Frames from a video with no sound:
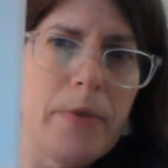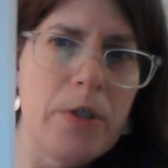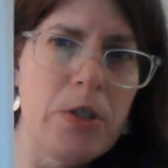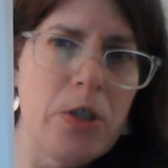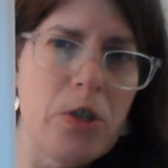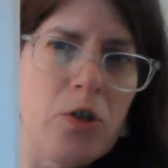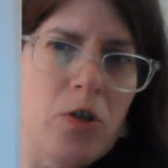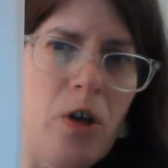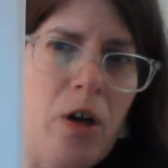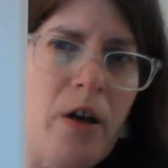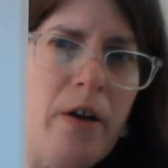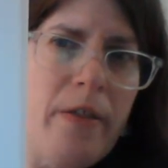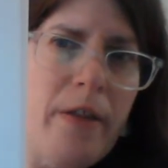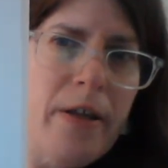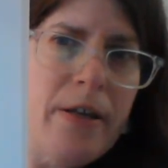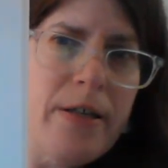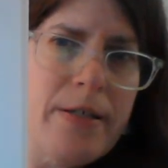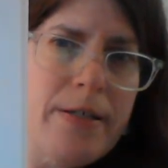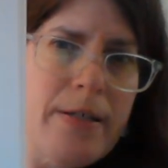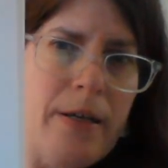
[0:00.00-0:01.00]
to draw
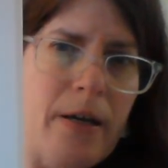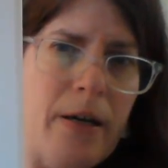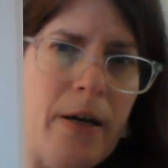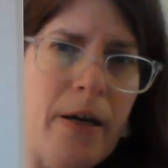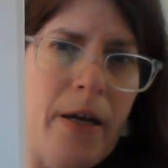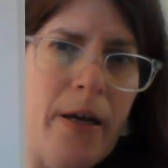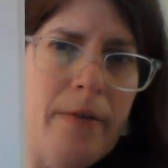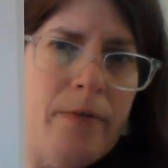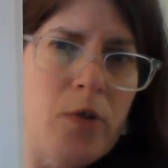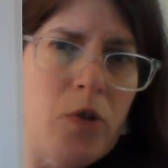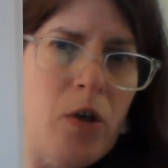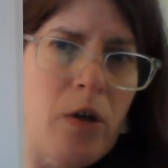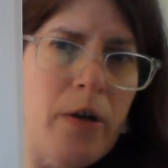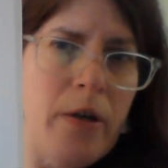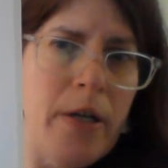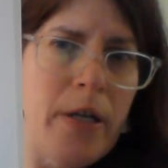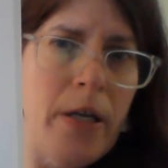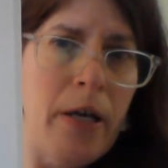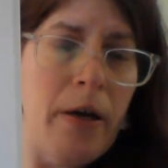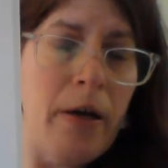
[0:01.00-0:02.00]
this, I have drawn
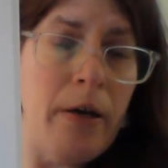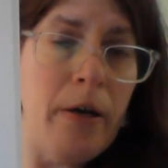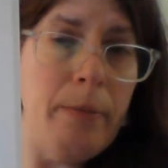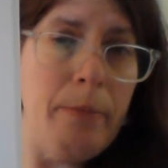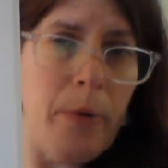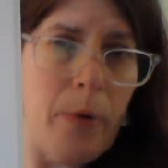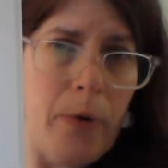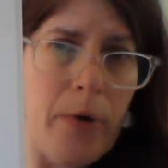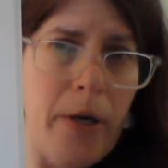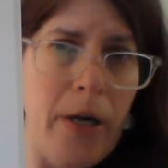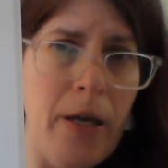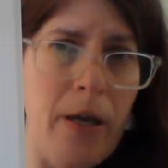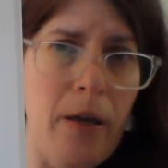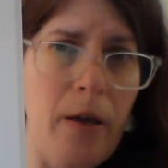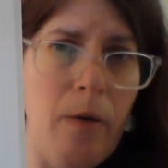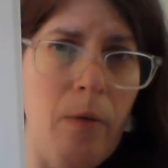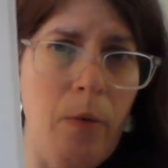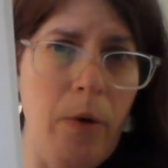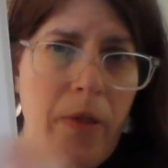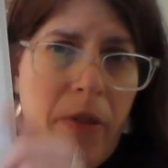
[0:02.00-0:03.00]
a young boy
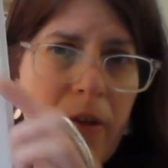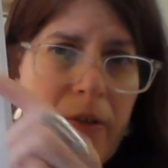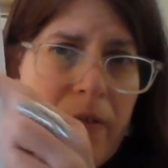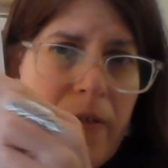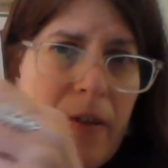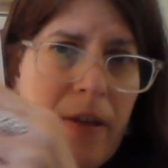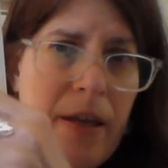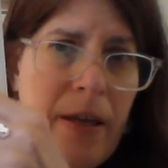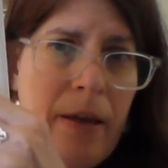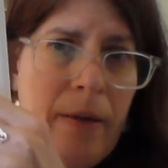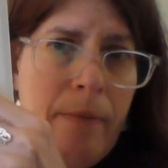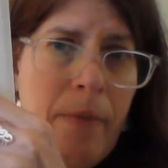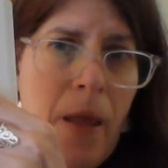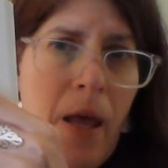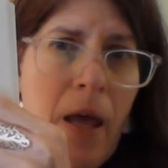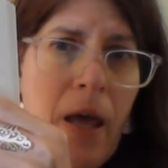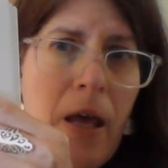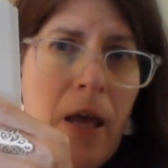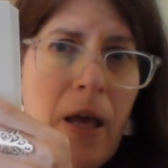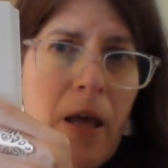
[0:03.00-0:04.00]
with a sling.
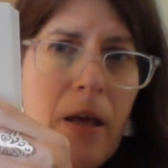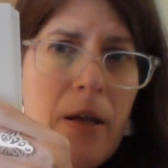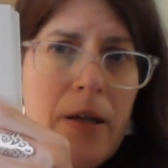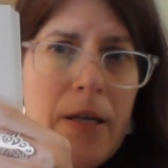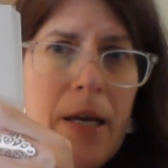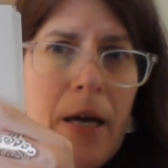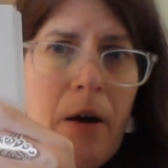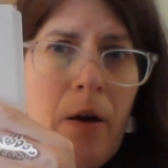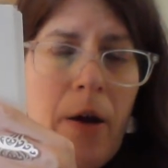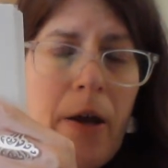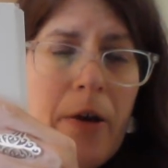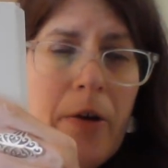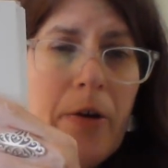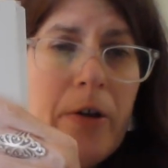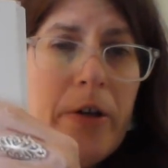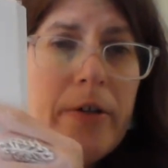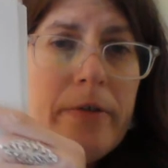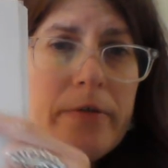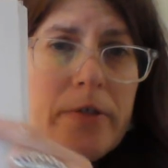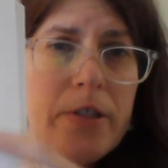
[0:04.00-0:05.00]
Now I could
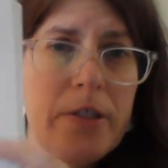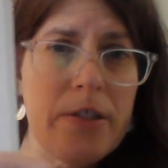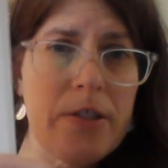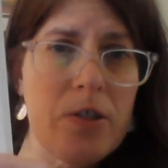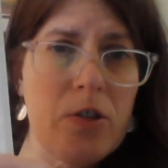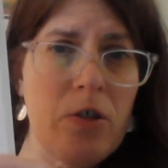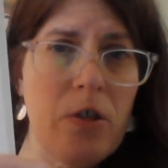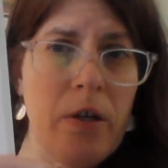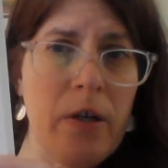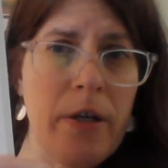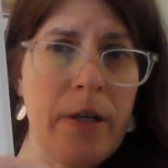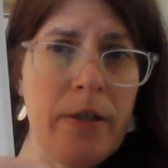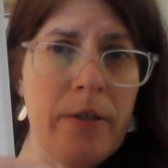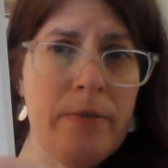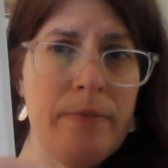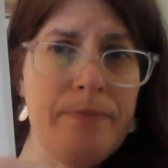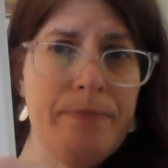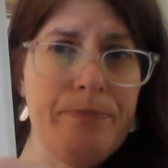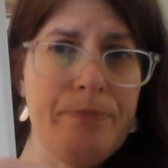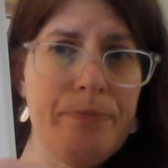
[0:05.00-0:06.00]
have just
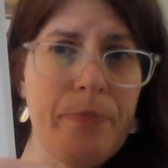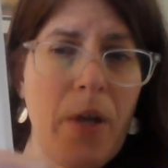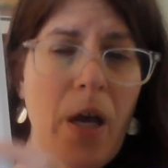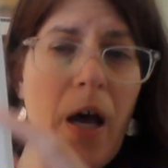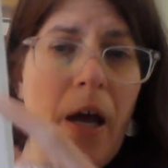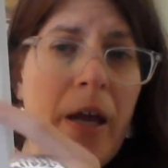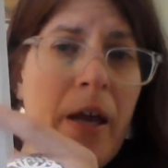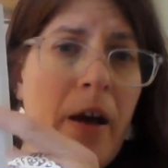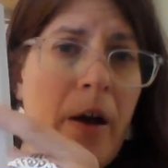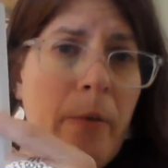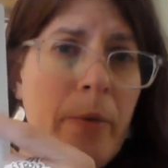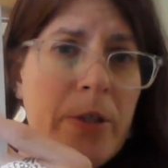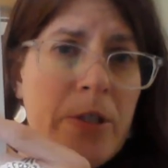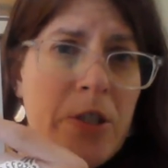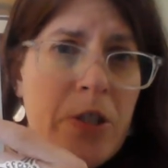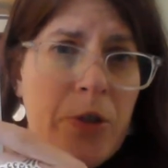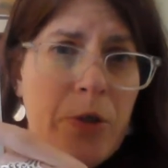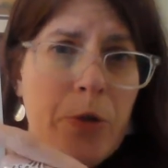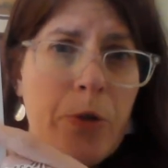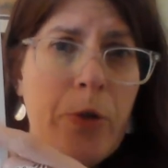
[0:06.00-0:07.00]
drawn, I went
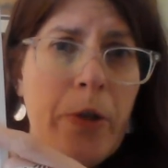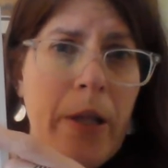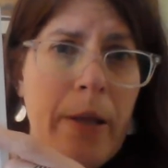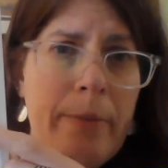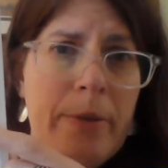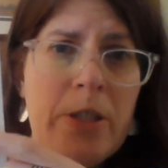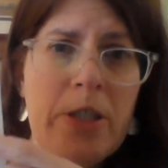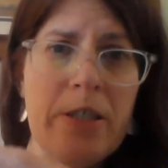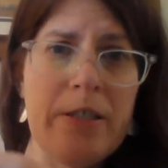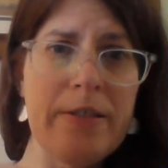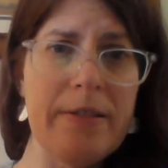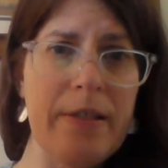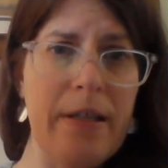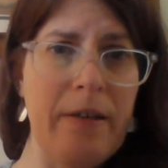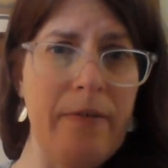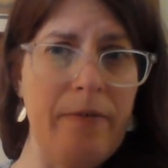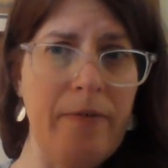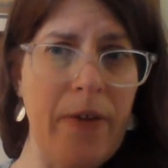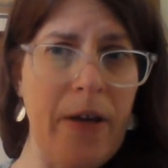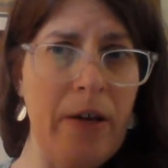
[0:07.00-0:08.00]
to Google Images
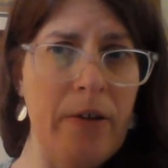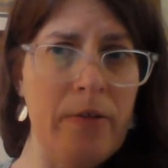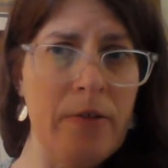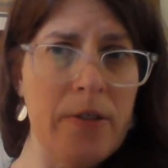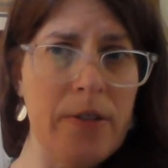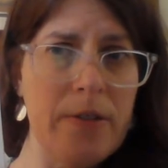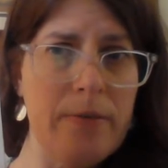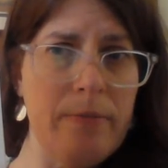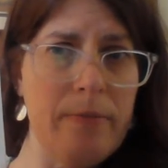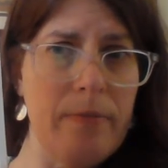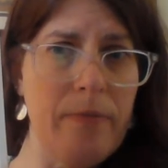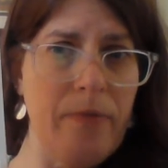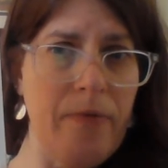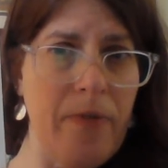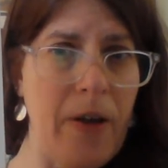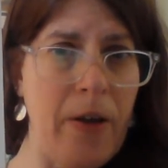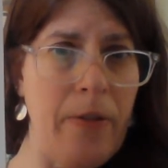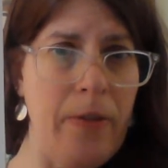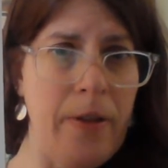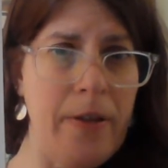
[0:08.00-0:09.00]
and found
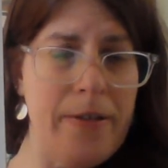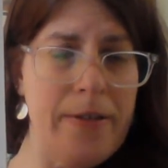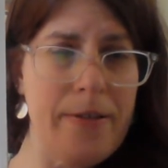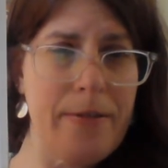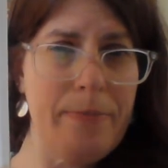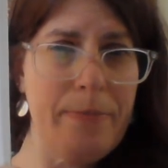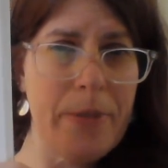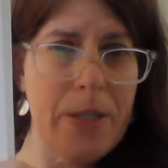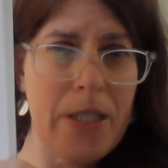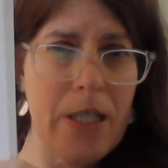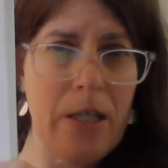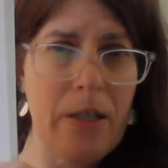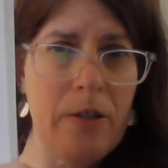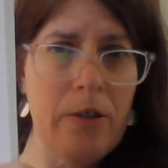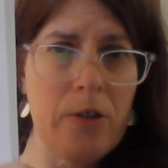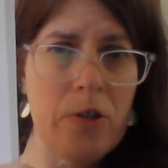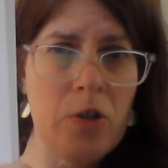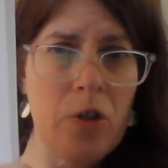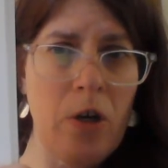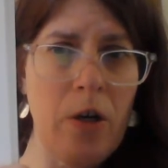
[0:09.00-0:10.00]
this
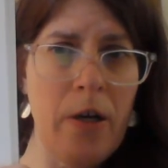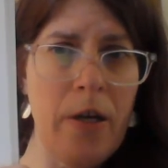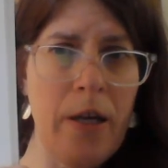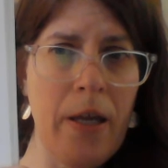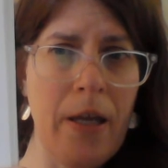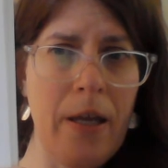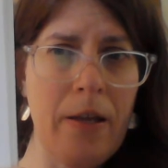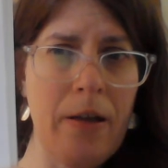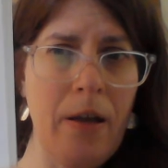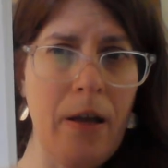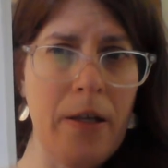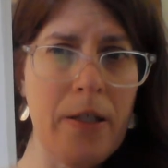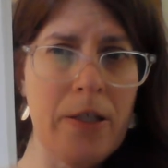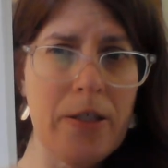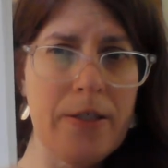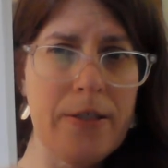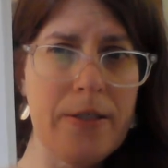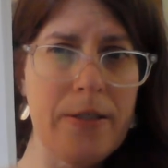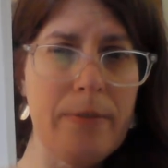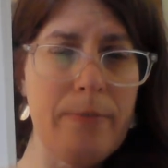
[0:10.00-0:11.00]
particular drawing, and I
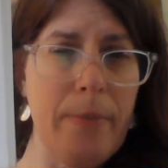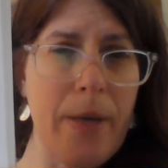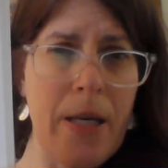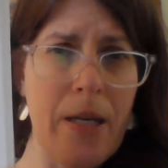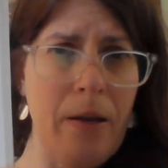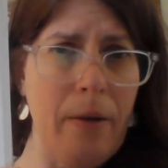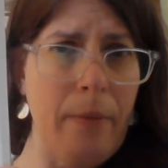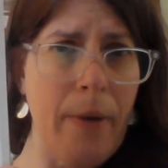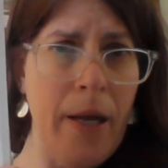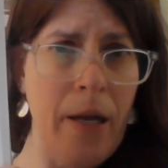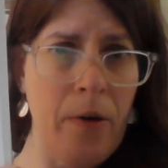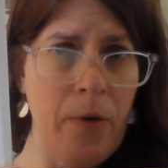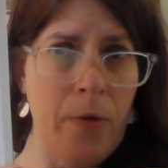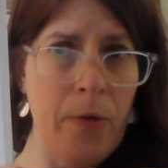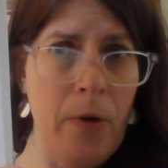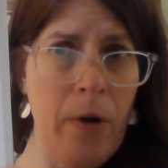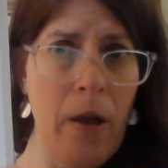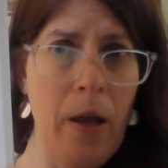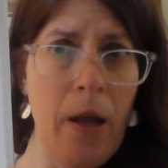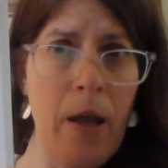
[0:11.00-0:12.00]
just made it my
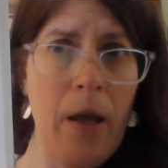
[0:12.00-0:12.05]
own.